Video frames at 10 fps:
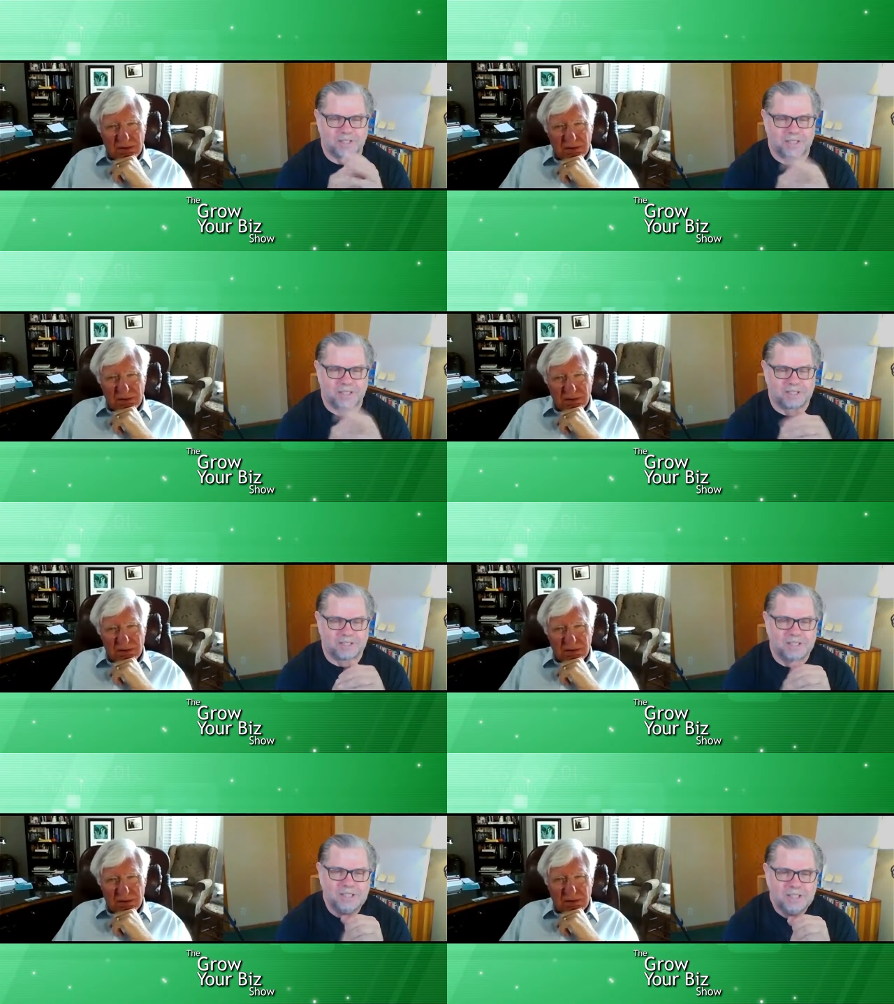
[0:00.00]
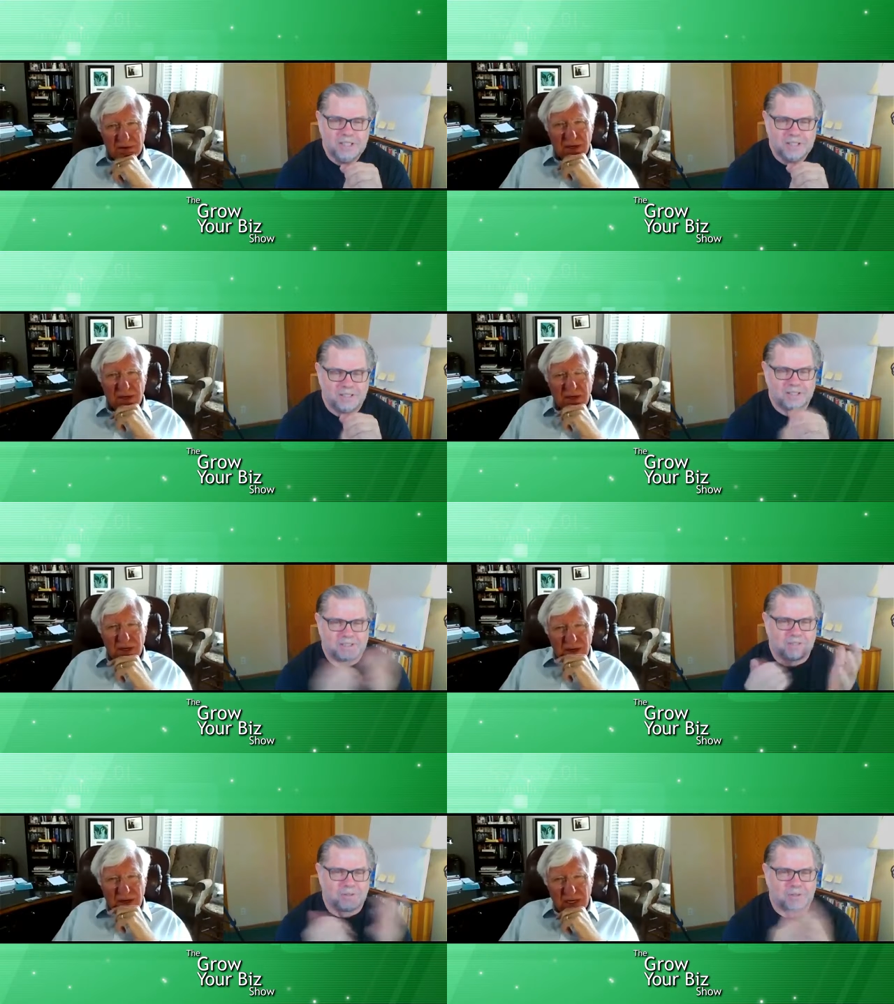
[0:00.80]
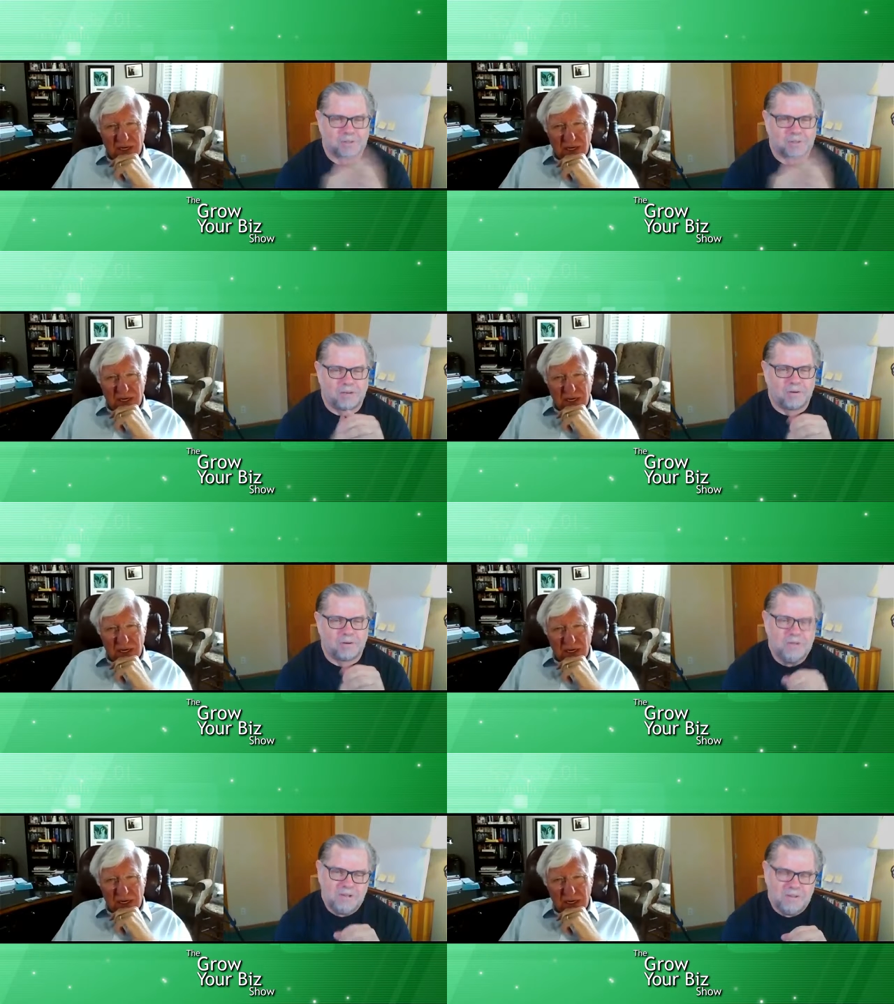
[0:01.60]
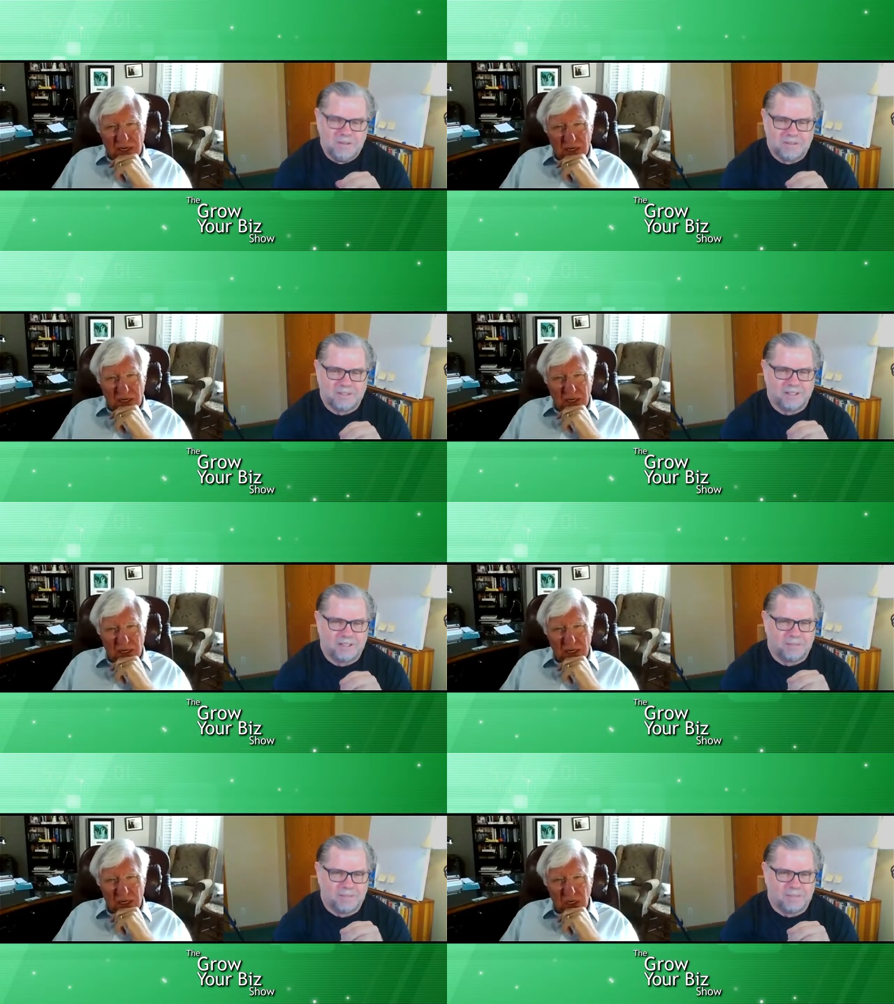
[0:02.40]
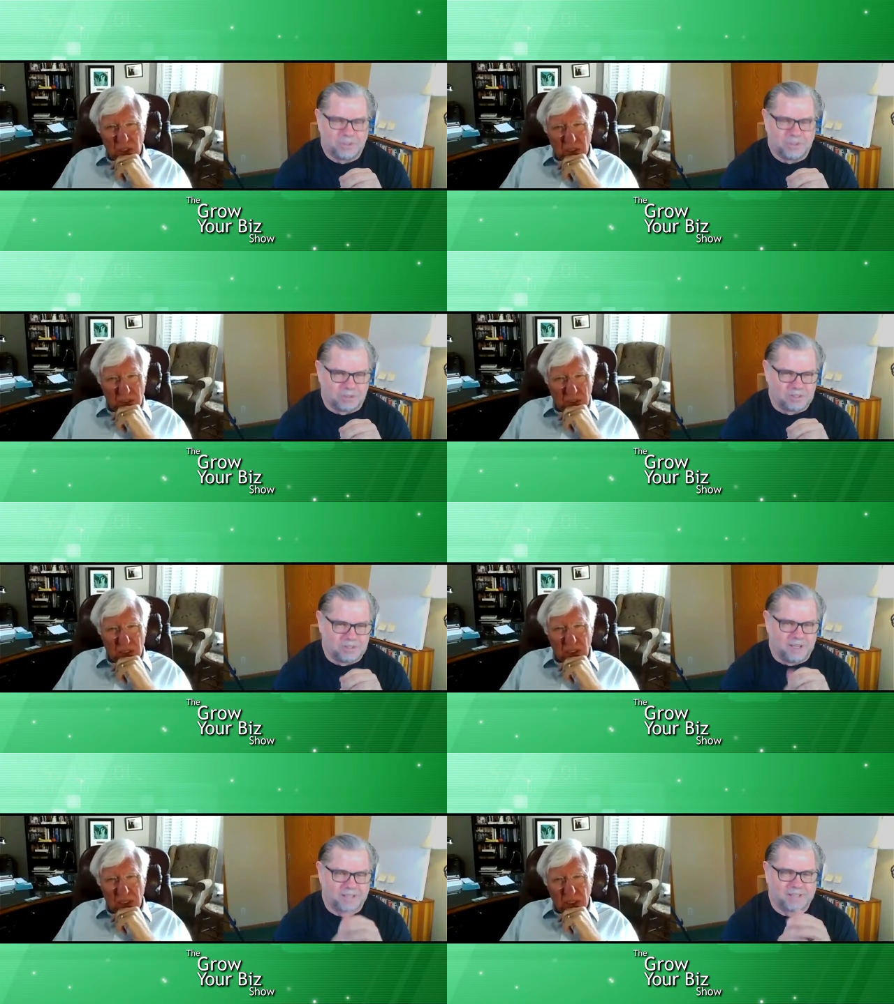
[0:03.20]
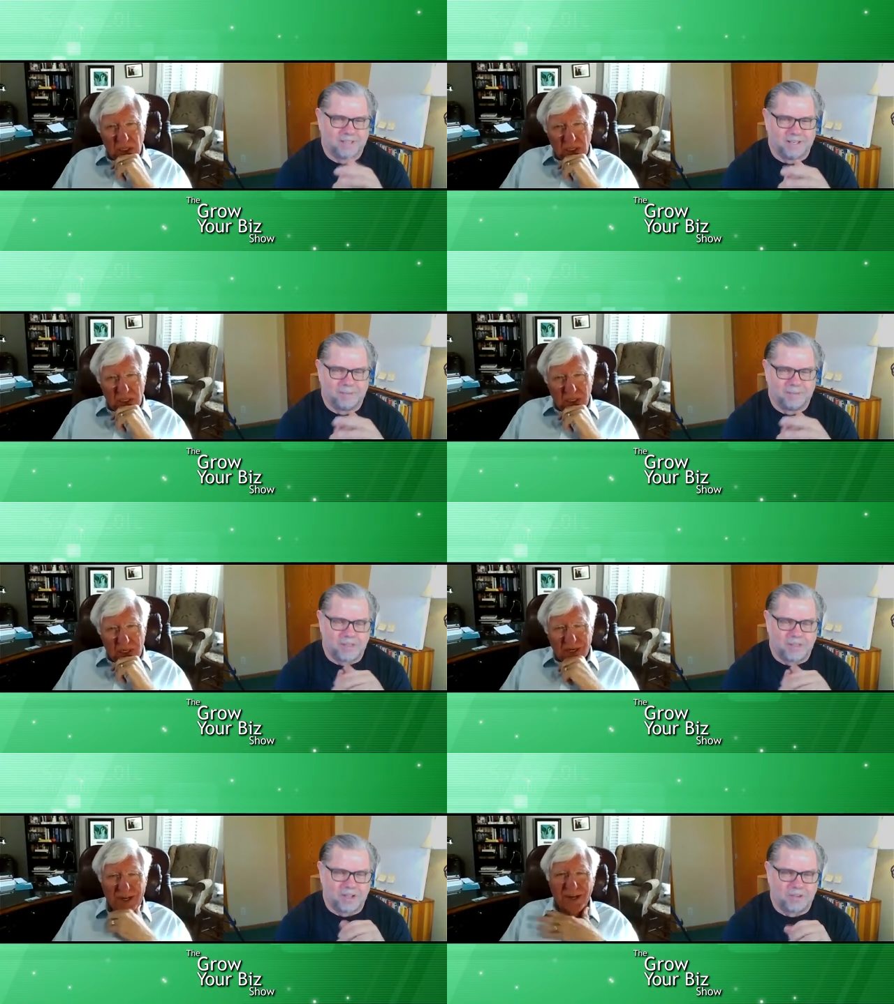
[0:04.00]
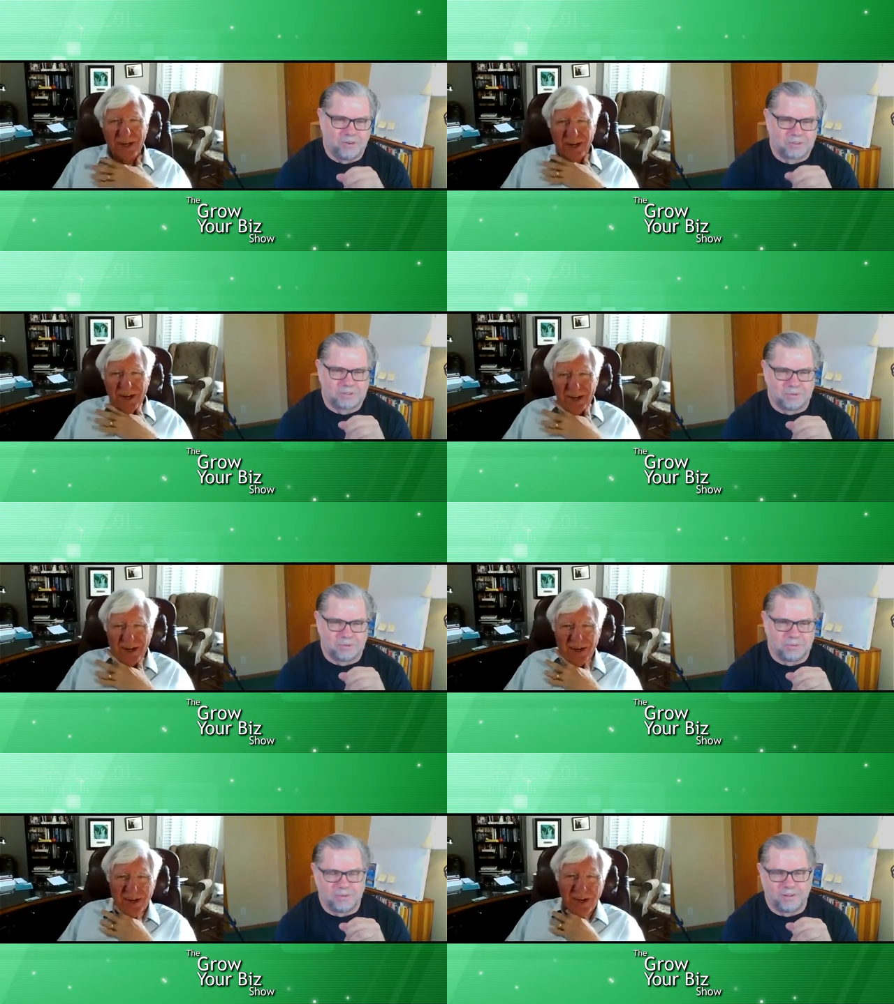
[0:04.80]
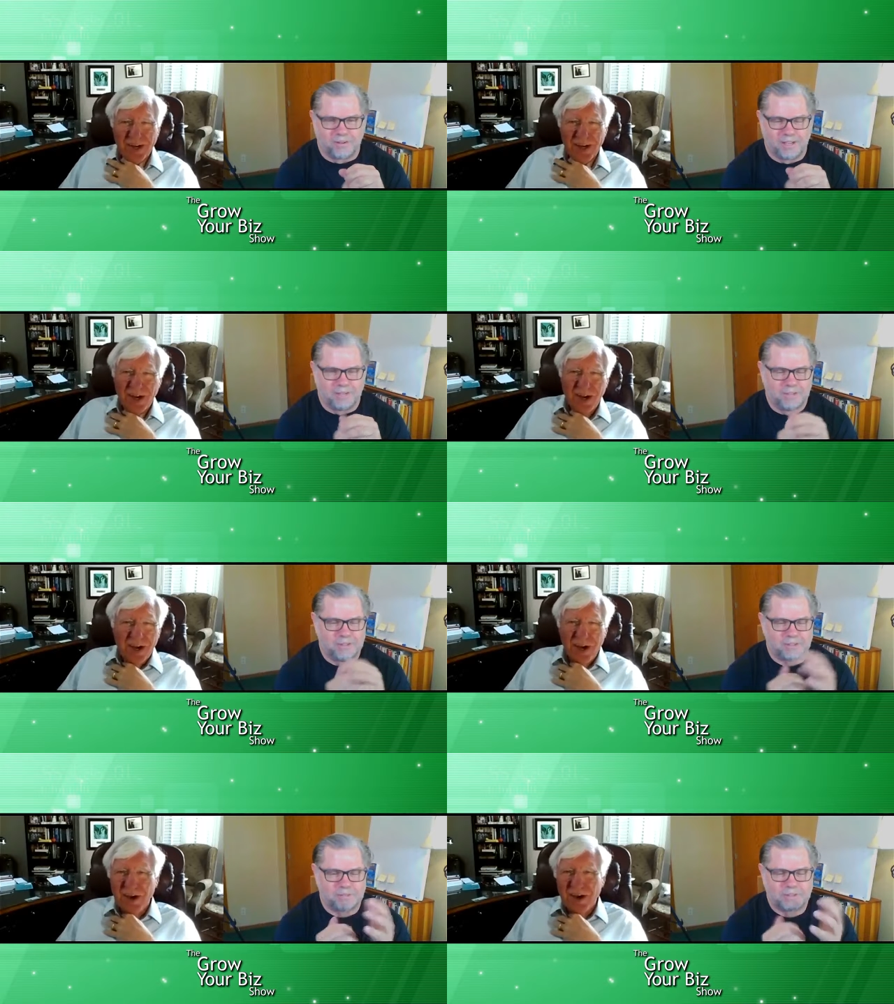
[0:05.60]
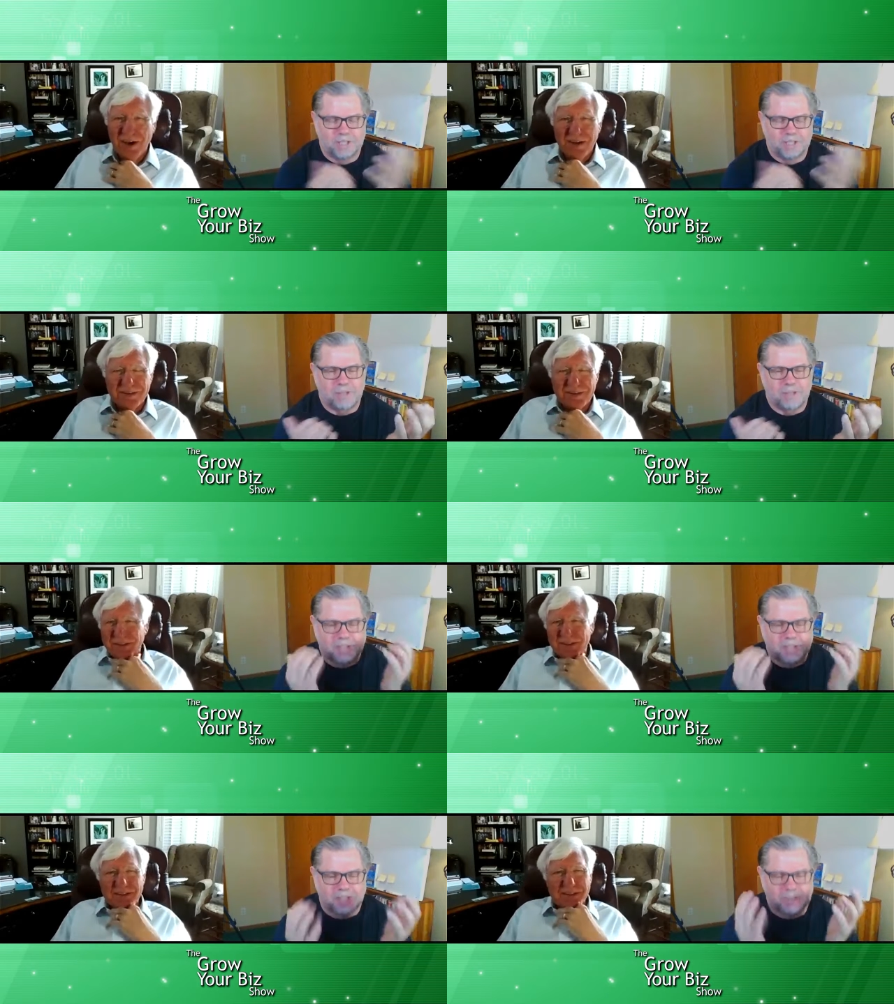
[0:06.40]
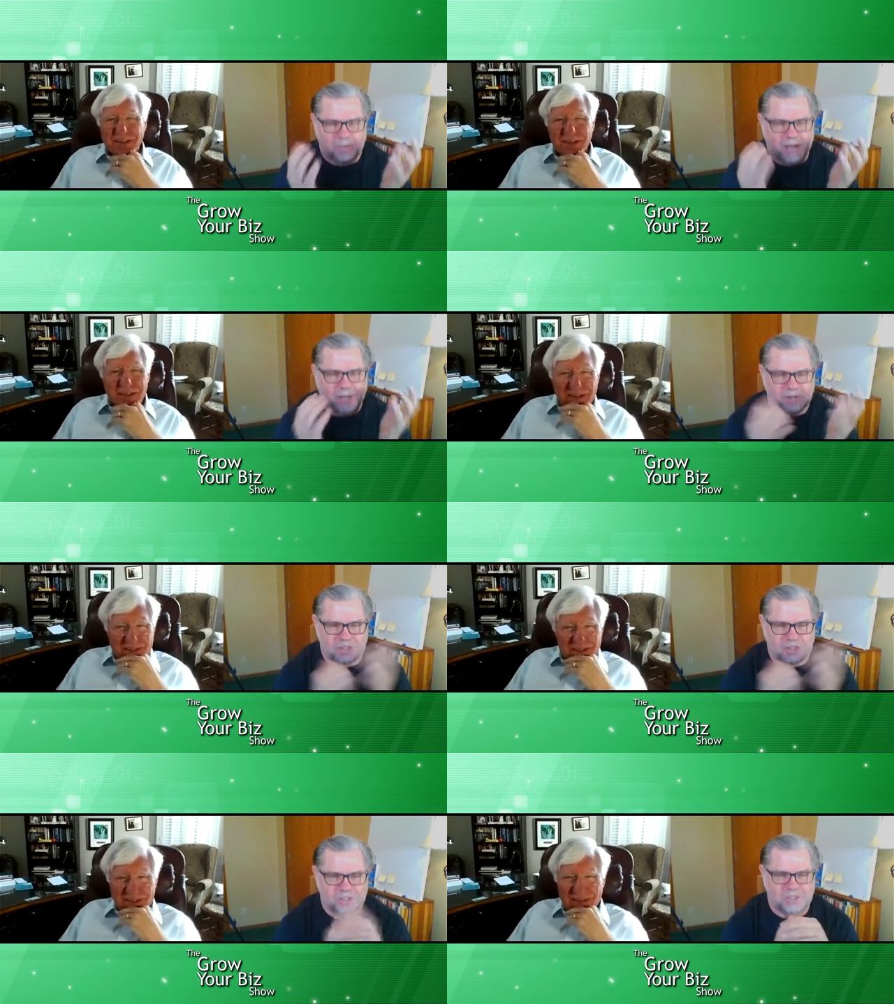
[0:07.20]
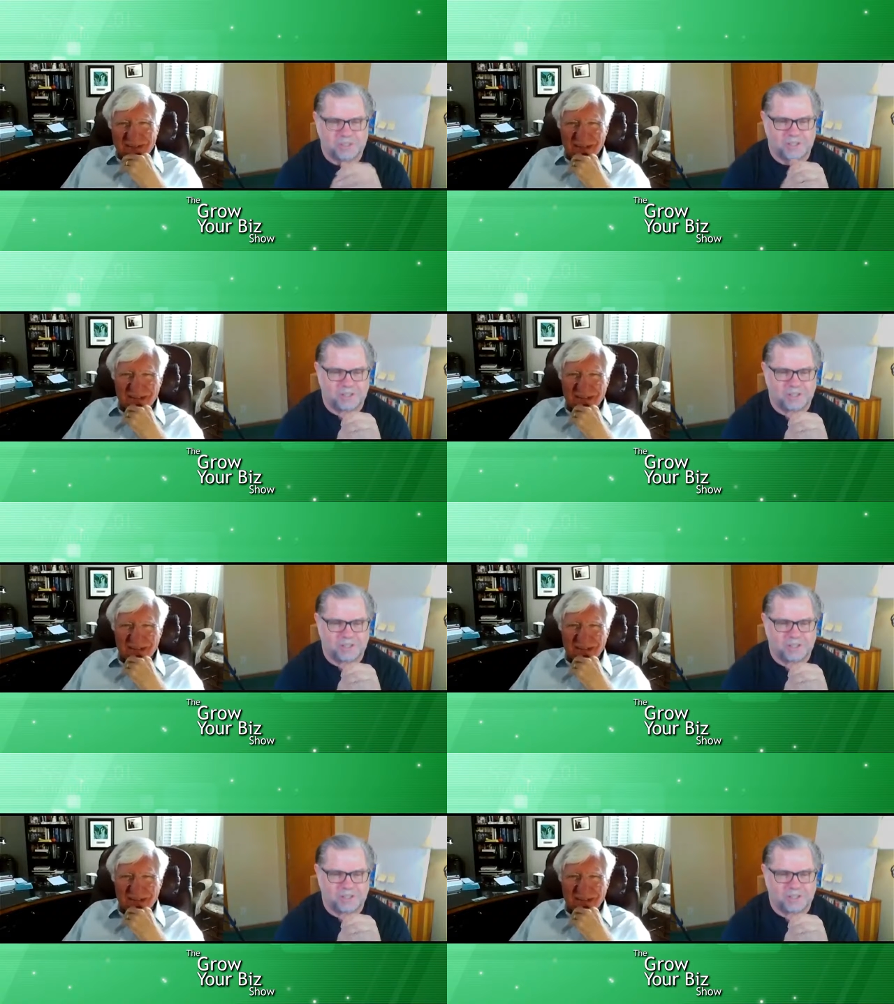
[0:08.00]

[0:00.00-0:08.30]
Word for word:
Speaker 1: elected. Uh, tell folks how how many doors you knocked on and how many thank you notes you wrote and all that. I mean, oh. talk about customer acquisition in the